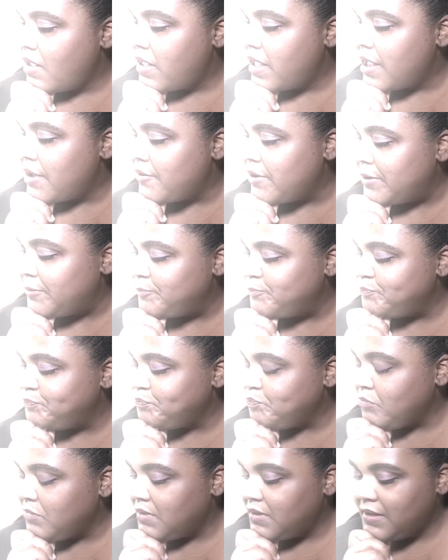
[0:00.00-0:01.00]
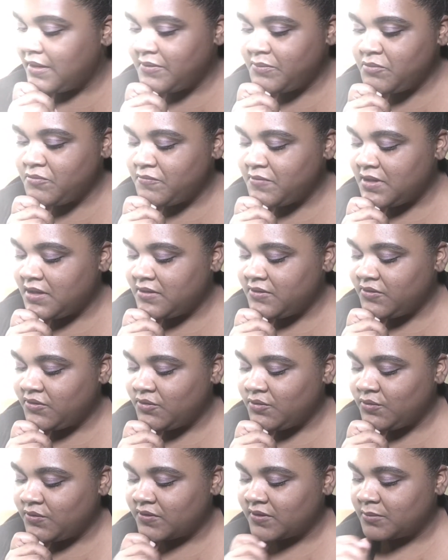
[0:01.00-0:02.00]
right, let's move on
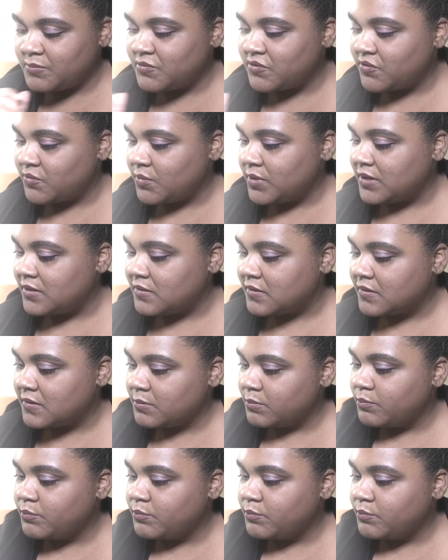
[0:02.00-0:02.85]
to some sweets.